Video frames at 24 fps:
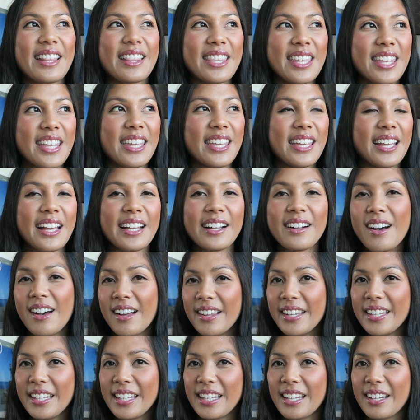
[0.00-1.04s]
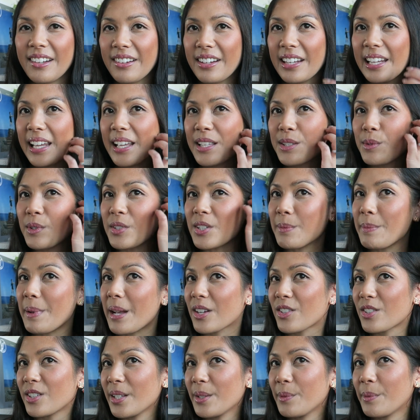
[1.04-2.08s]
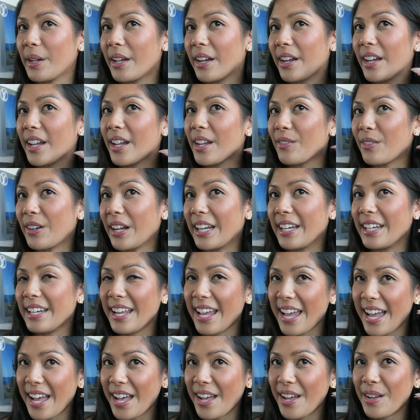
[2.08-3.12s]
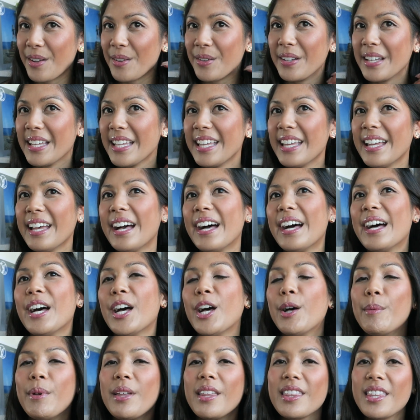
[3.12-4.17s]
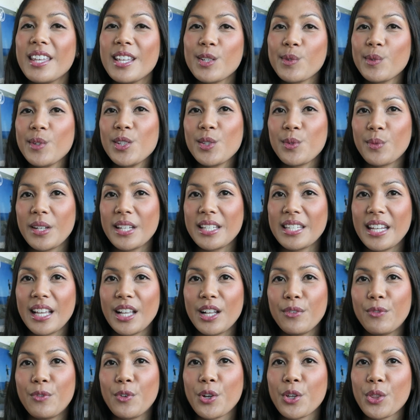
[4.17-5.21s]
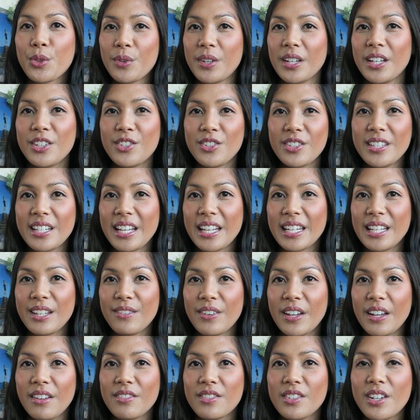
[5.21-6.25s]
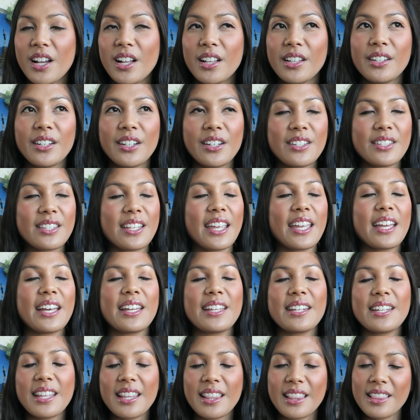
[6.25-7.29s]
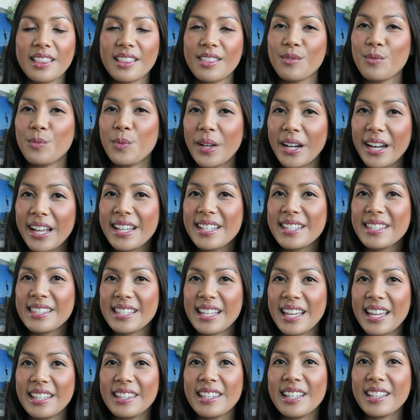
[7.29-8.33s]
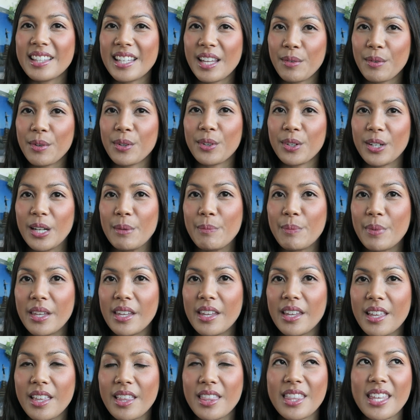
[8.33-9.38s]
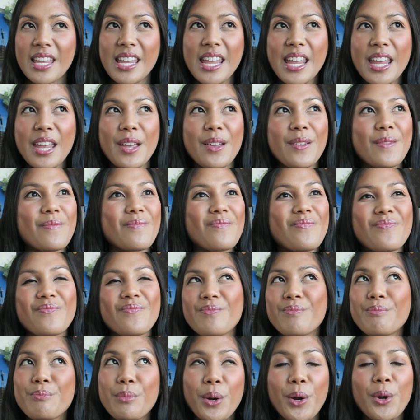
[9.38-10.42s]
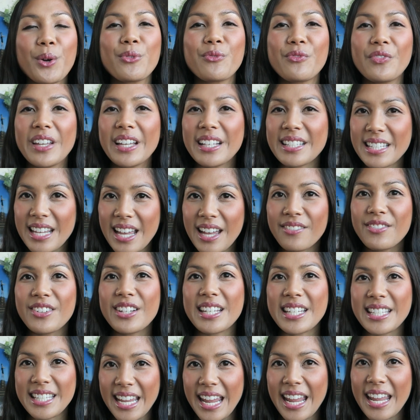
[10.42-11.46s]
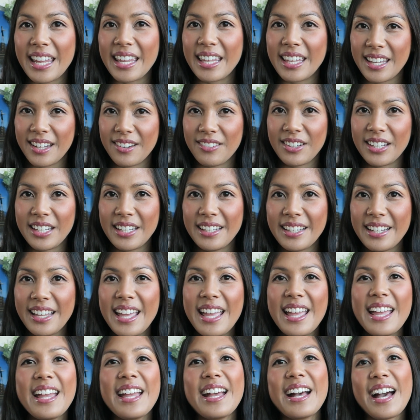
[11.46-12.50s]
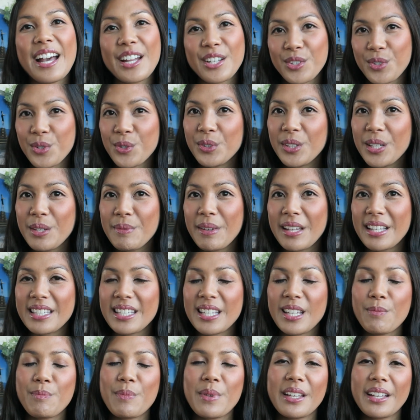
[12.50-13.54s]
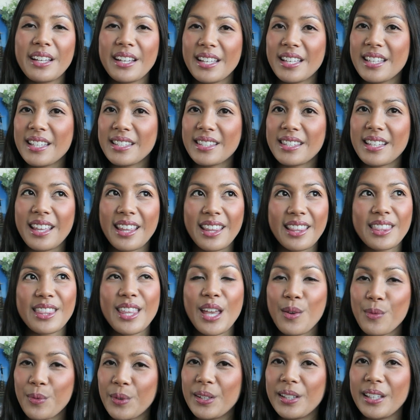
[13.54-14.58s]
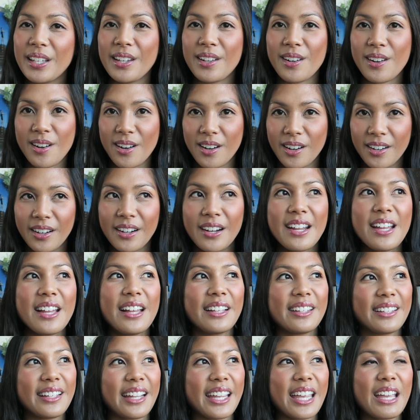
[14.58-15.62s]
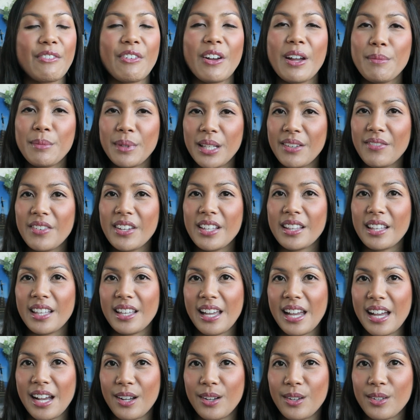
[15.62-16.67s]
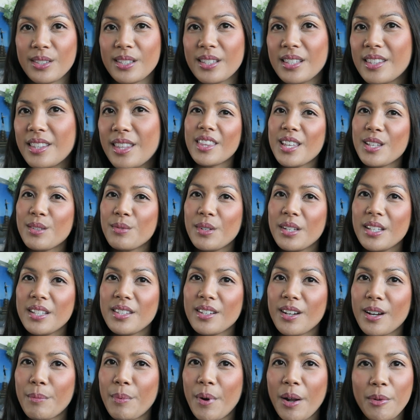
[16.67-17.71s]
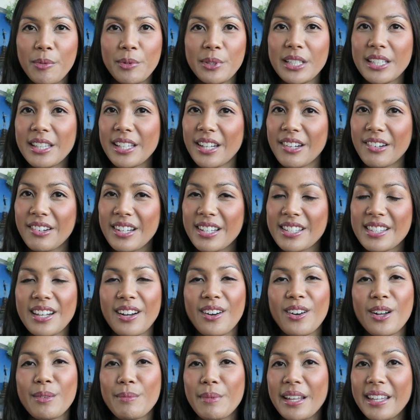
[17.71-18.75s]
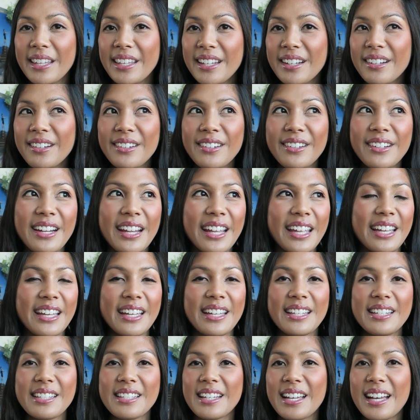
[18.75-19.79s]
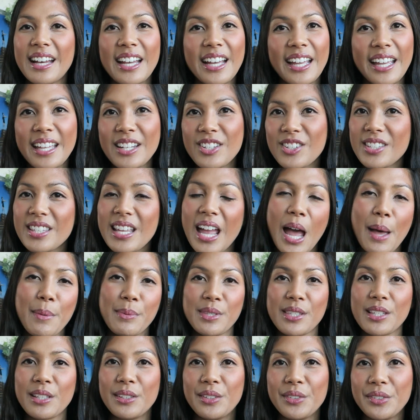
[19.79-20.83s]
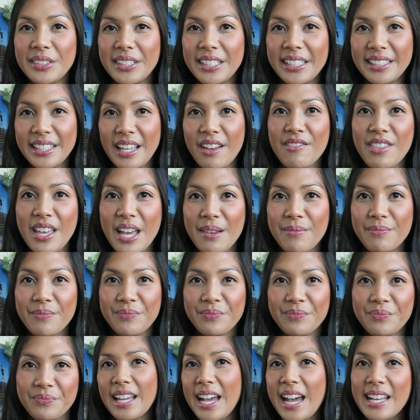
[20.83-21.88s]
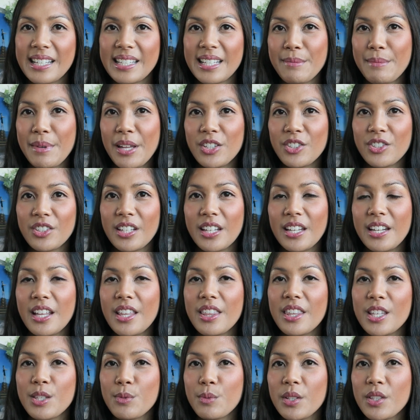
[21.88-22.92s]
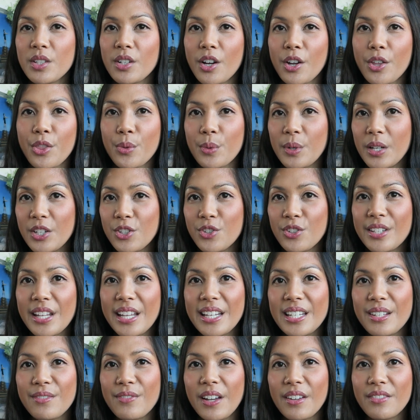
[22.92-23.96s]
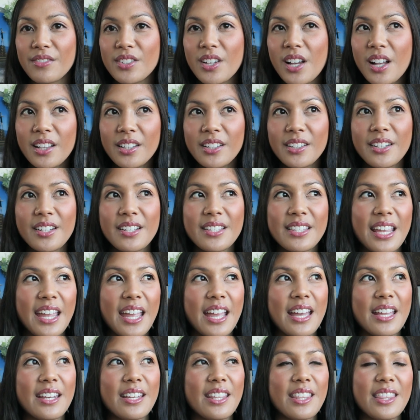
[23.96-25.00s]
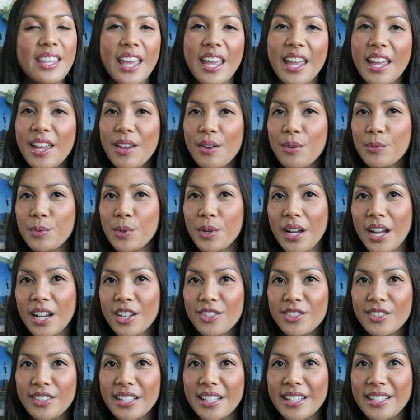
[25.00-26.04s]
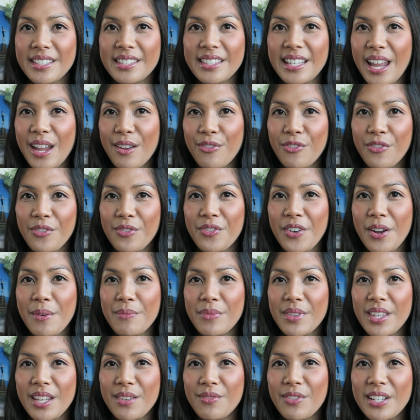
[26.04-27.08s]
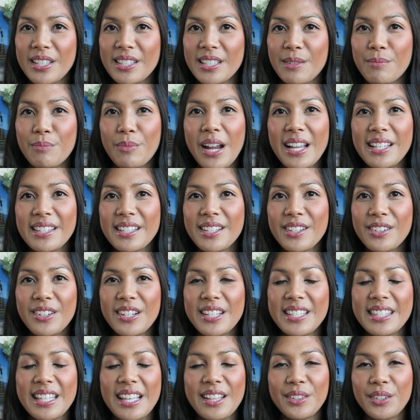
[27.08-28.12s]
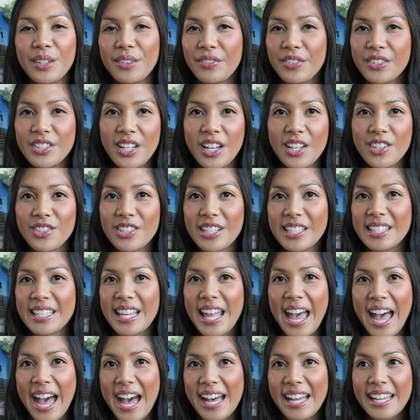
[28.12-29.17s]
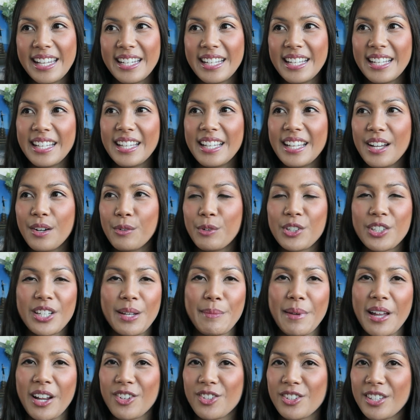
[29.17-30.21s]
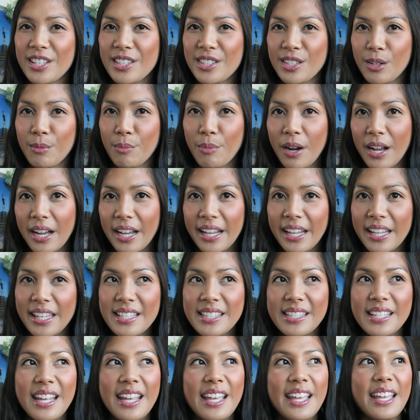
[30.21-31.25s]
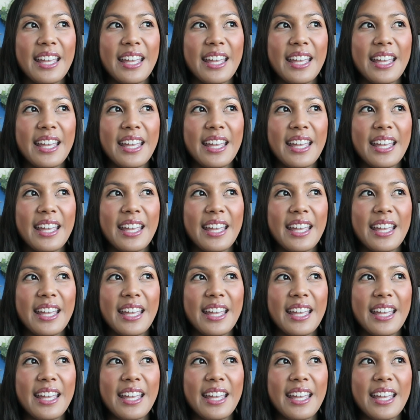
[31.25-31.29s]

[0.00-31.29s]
The iconic earrings, which I'm actually wearing right now, these ones retail for $395, and when I said that they were going to be the perfect everyday earring, I truly meant it, because they really are. Like, if I'm leaving the house, these ones are probably the earrings that are on my ear, and I just absolutely love them. As I mentioned, these ones are $395, and they were actually safe from the recent price increase that Louis Vuitton just had, which I'm actually surprised.